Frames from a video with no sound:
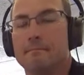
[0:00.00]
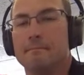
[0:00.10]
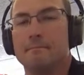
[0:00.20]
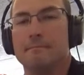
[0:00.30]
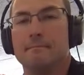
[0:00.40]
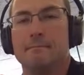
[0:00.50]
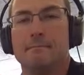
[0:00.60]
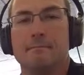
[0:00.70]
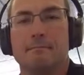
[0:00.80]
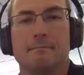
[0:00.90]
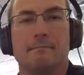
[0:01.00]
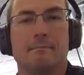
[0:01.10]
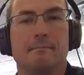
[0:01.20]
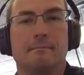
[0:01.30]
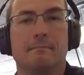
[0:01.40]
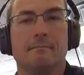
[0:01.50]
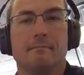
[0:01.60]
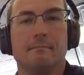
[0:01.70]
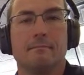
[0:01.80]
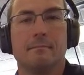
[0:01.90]

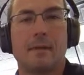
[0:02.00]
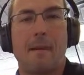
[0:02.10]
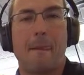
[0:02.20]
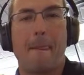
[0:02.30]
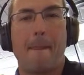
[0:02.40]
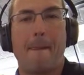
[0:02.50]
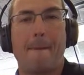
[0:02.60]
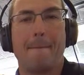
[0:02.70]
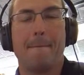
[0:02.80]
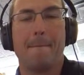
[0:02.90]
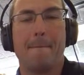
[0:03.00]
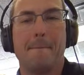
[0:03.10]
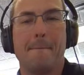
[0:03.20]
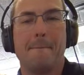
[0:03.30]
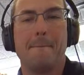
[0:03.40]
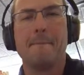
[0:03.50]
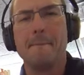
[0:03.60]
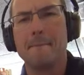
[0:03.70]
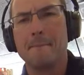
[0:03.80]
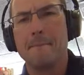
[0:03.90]

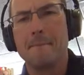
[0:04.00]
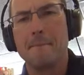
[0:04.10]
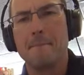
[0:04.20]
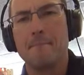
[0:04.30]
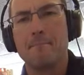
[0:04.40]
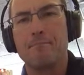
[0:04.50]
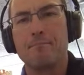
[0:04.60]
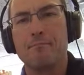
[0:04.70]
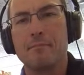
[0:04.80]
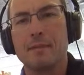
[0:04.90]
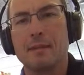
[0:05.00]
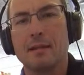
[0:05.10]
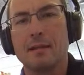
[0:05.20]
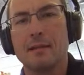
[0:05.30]
(not speaking)